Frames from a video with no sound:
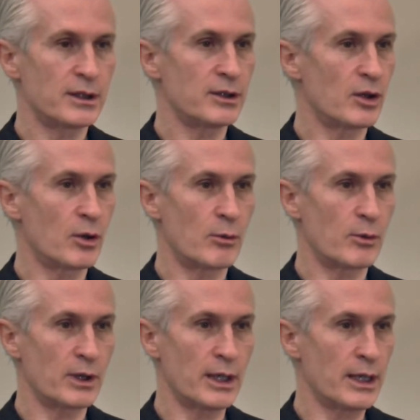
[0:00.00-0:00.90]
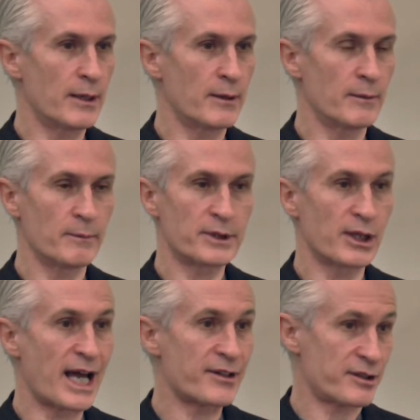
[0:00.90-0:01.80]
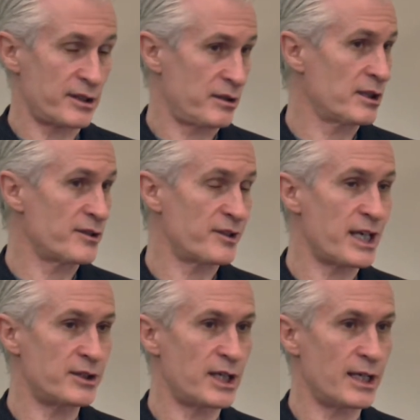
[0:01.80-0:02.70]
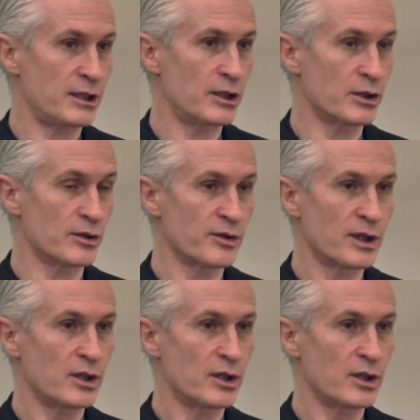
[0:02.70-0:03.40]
the last, let's say, 10 years,